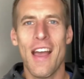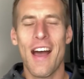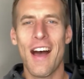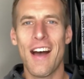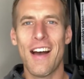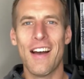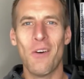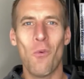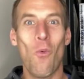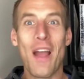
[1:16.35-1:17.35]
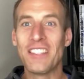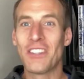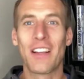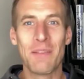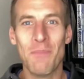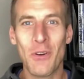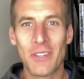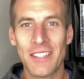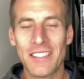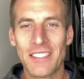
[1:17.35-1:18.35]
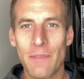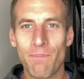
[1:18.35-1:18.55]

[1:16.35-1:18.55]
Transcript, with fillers: uh, white chocolate mochas.